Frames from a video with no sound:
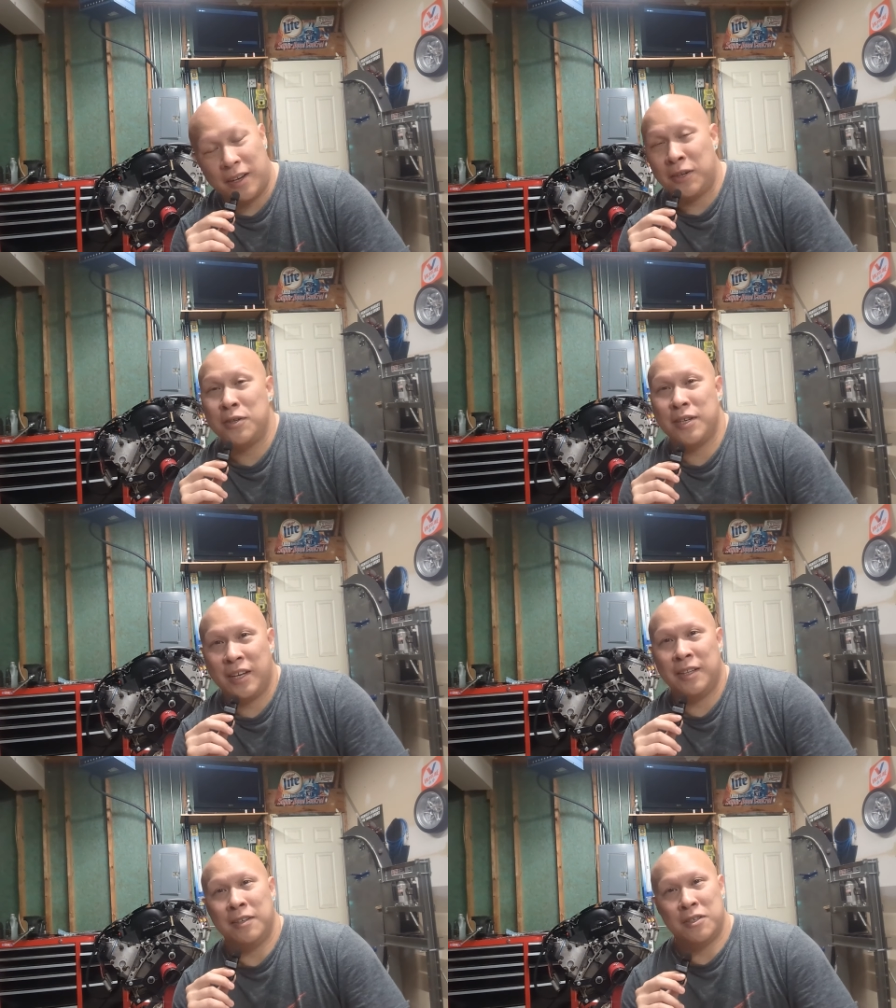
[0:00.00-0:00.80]
I
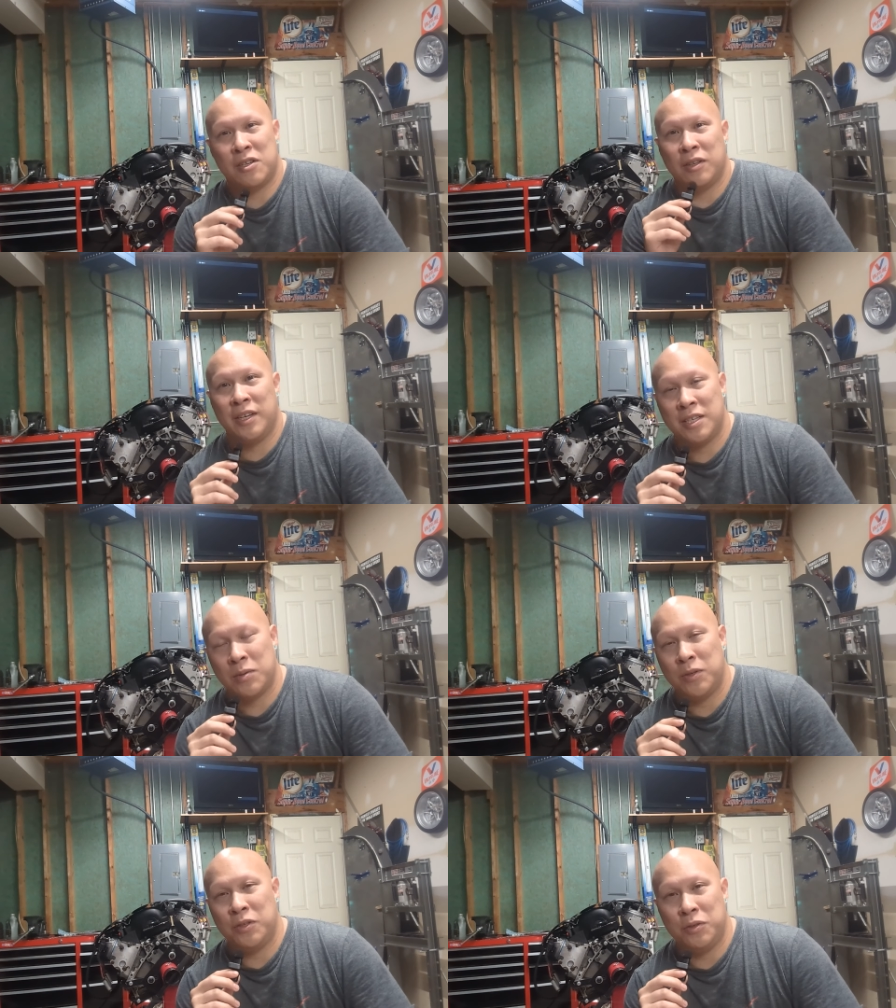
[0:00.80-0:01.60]
understand that there's
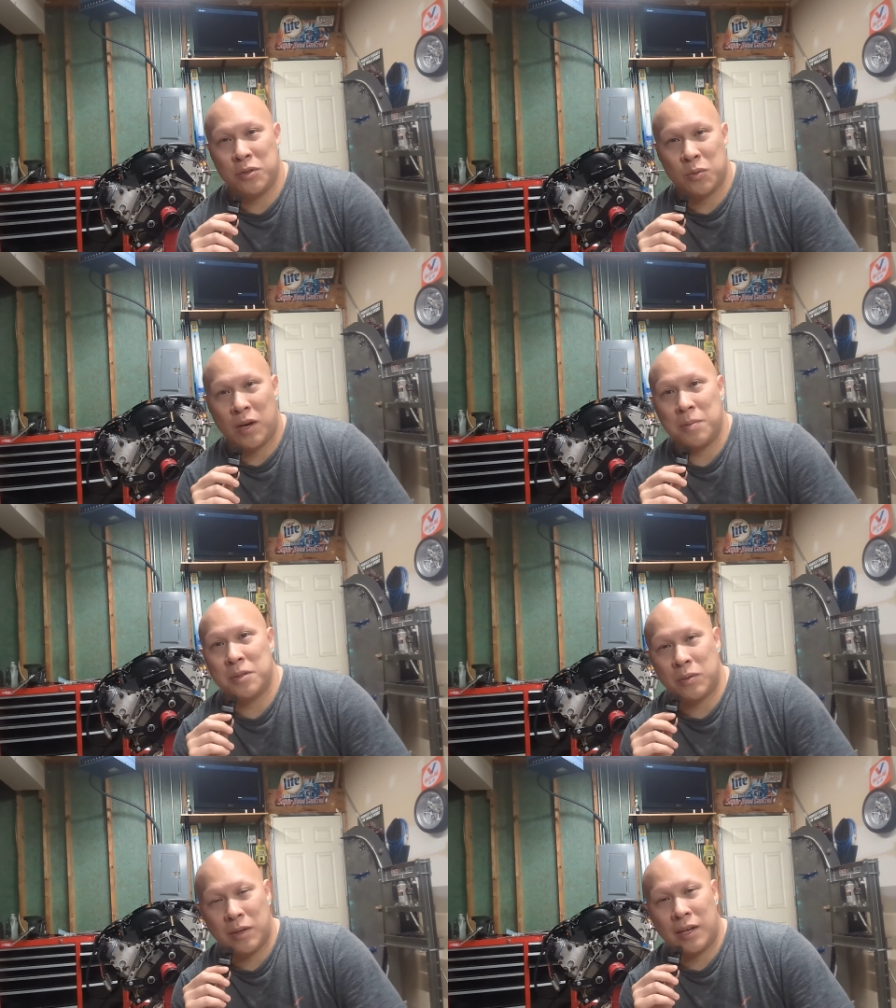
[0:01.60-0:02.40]
delays when you do
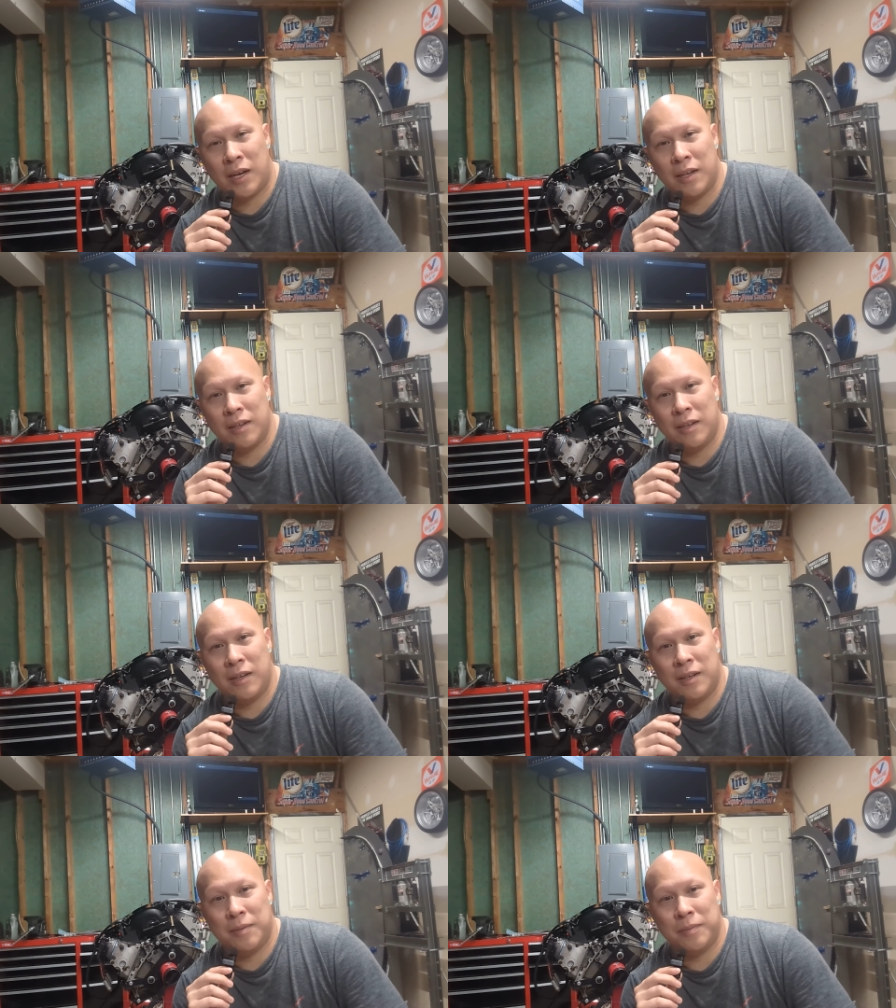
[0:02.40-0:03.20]
swaps and whatnot,
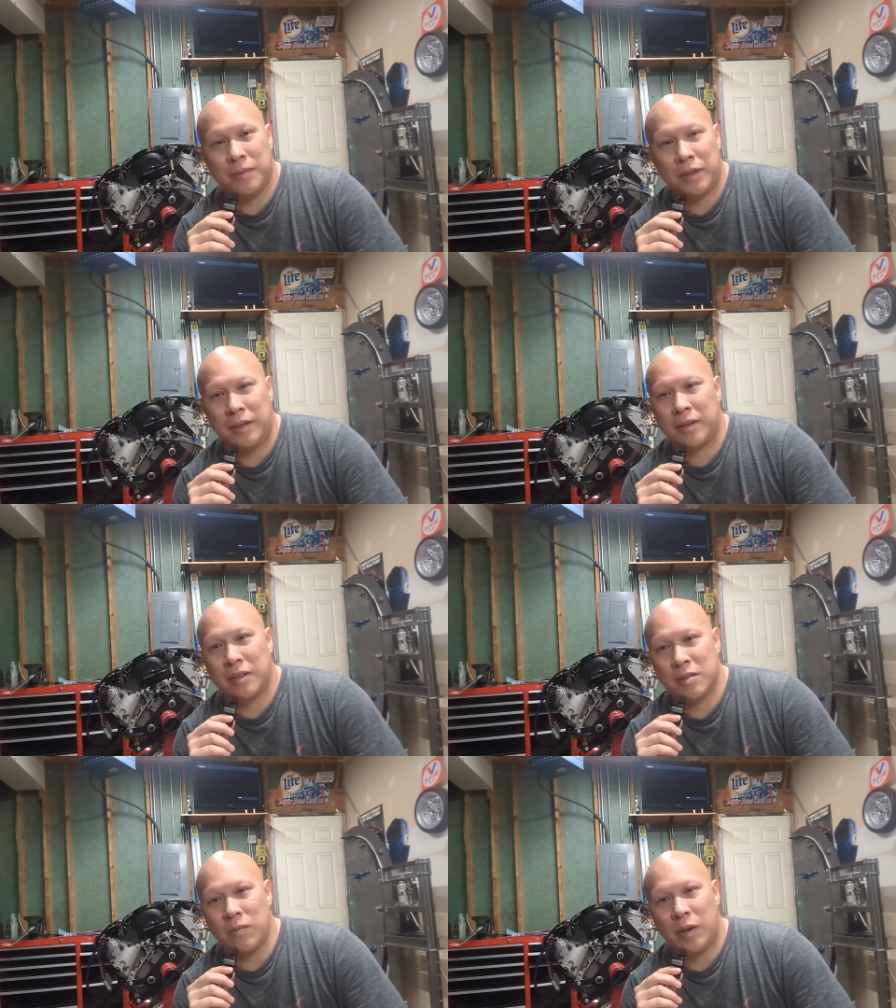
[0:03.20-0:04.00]
um, and
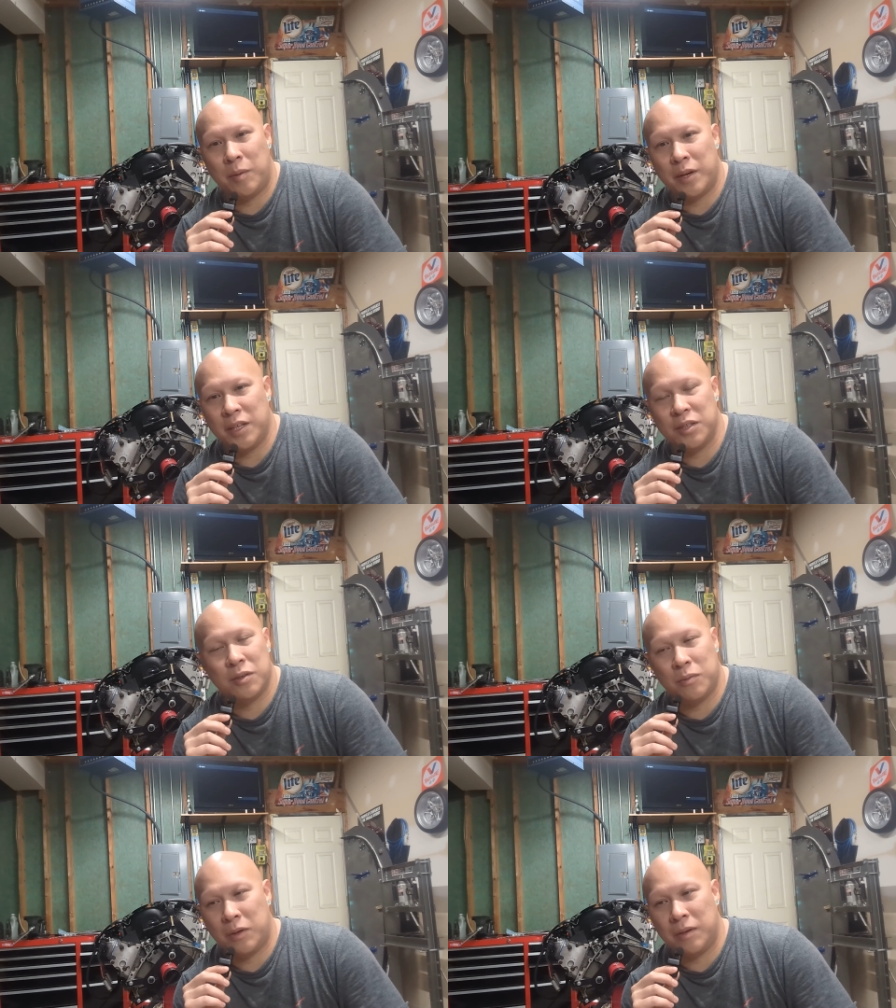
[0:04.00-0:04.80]
custom
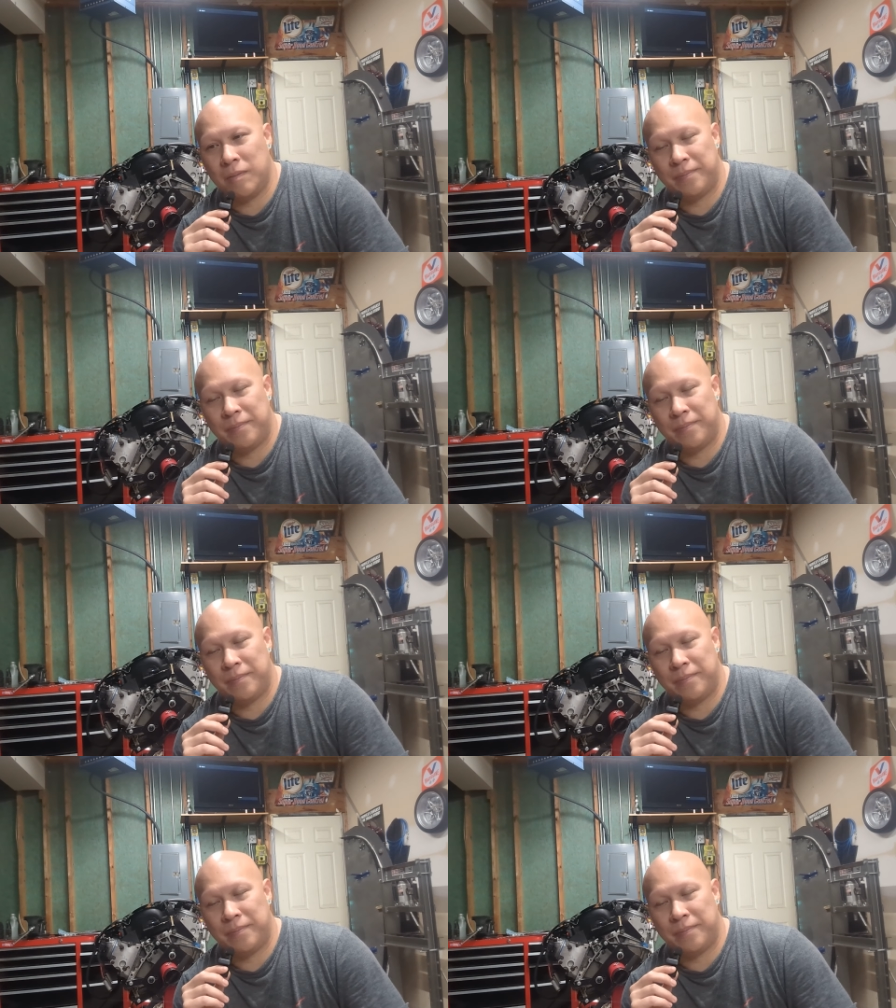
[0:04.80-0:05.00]
fabrication and what.